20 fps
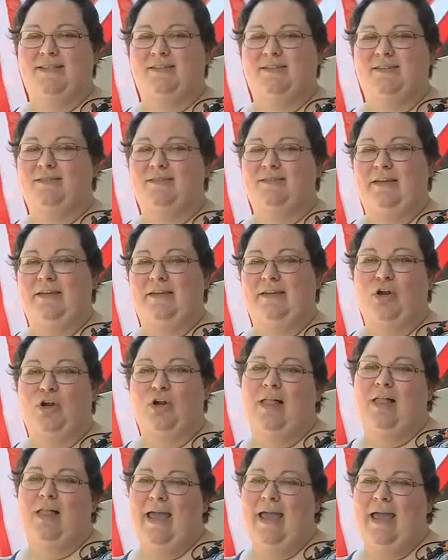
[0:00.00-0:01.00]
to leave her
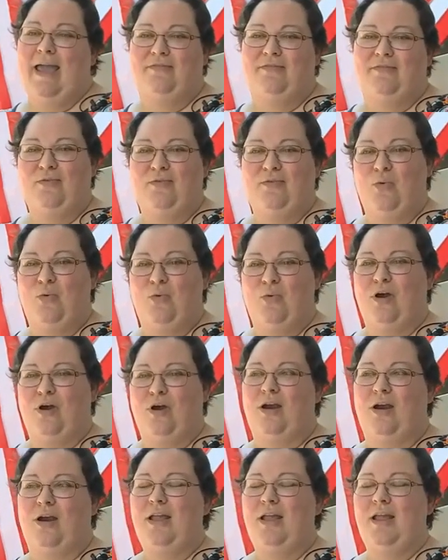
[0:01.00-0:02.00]
life
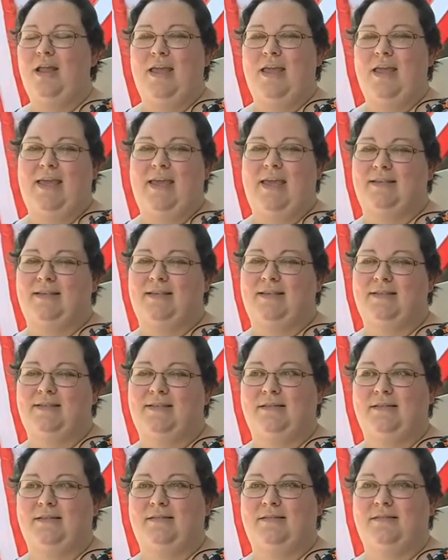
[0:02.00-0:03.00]
or is
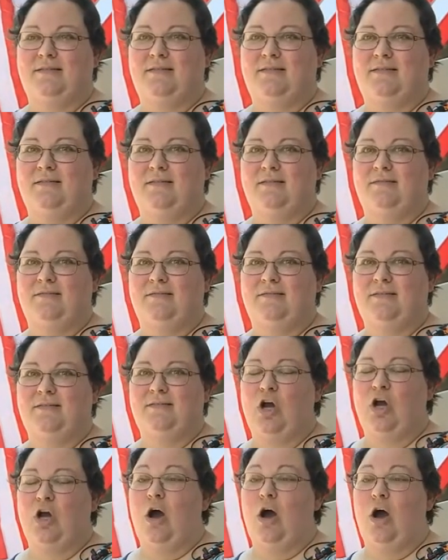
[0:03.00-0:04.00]

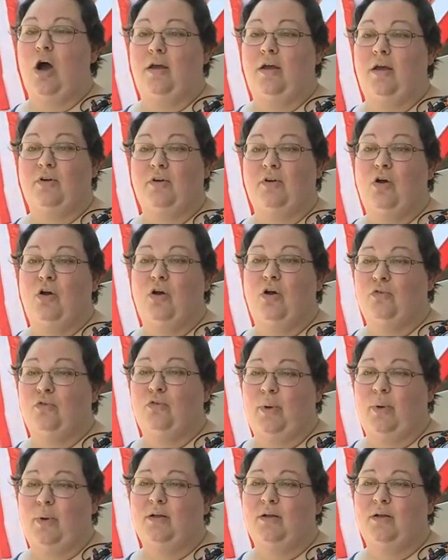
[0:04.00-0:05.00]
gone of her own
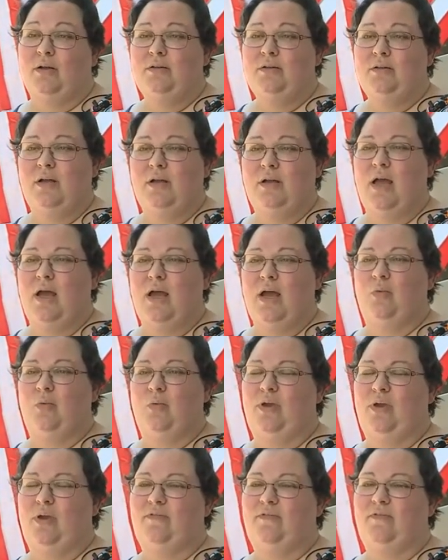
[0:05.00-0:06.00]
free will.
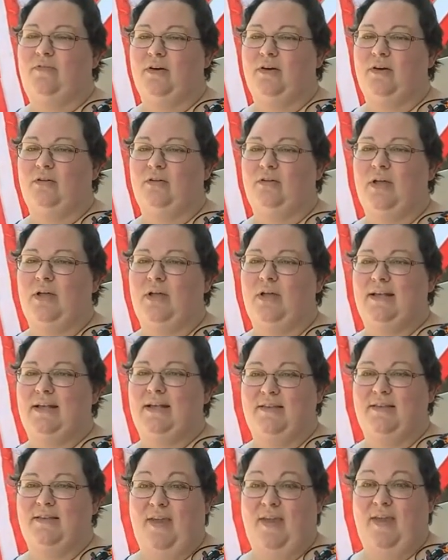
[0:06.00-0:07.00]
We feel,
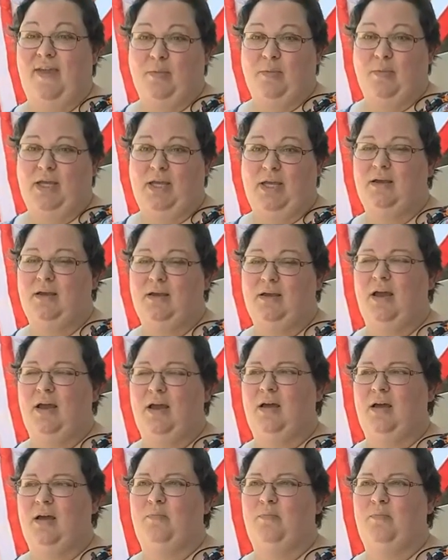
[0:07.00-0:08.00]
as the family,
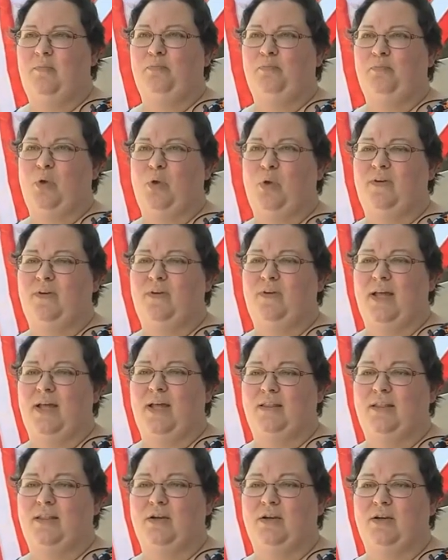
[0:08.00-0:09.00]
we feel
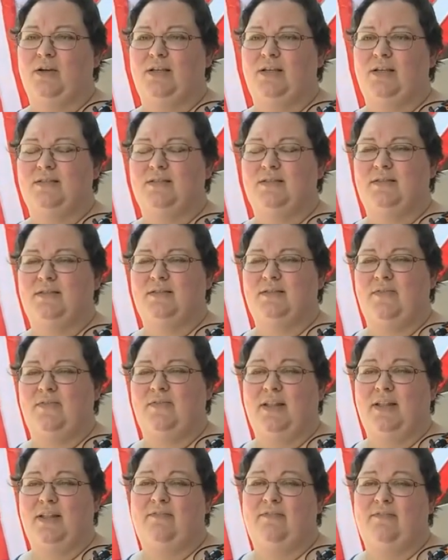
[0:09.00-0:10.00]
like there is
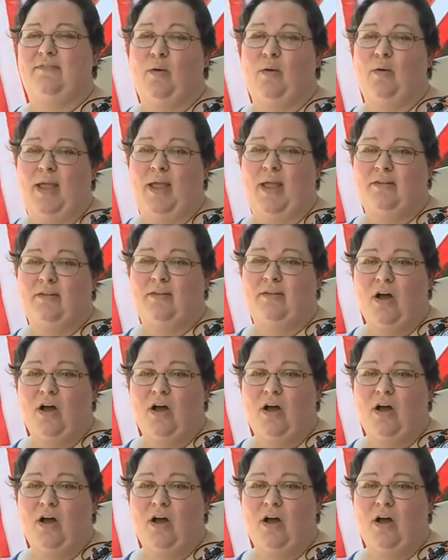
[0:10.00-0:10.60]
definitely foul play